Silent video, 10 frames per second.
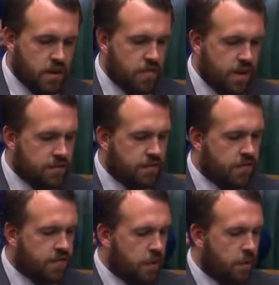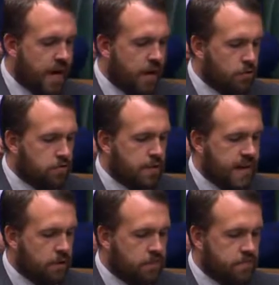relatively few are held to
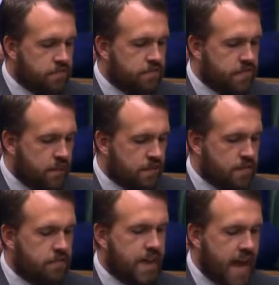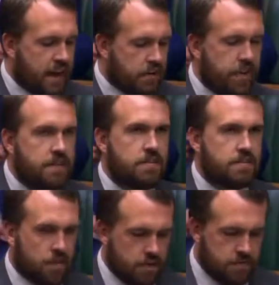account for the severity of the aggravating
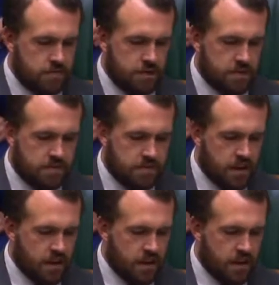circumstances